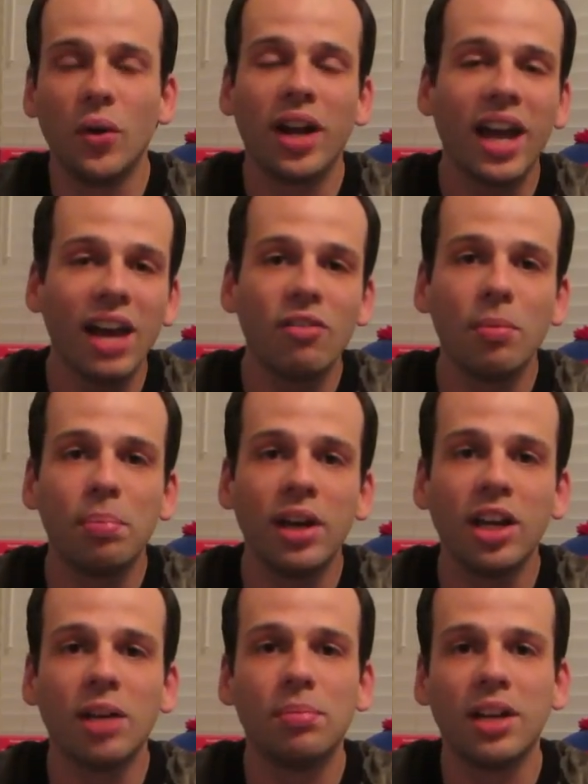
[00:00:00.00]
and I have a
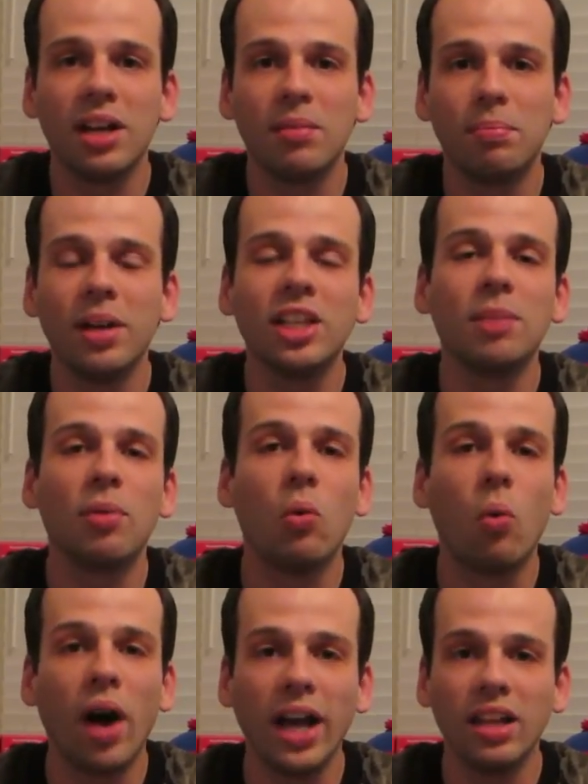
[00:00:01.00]
pickup that I picked up a
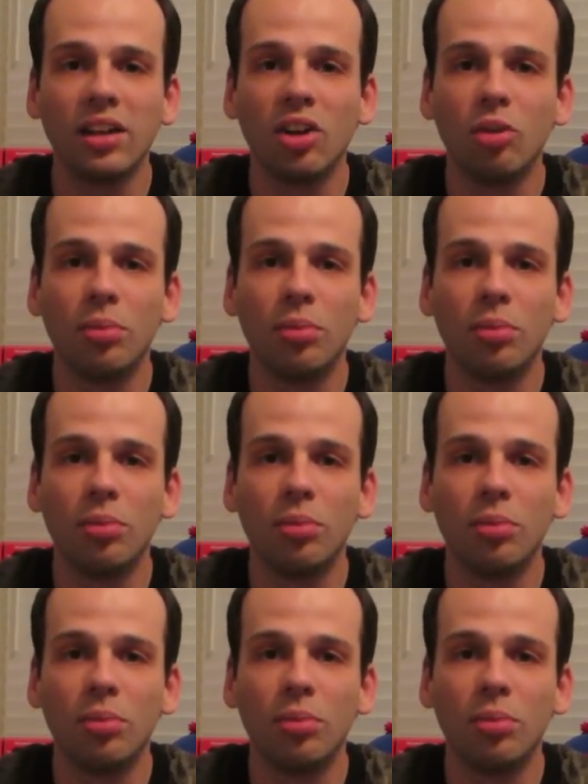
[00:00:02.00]
while ago,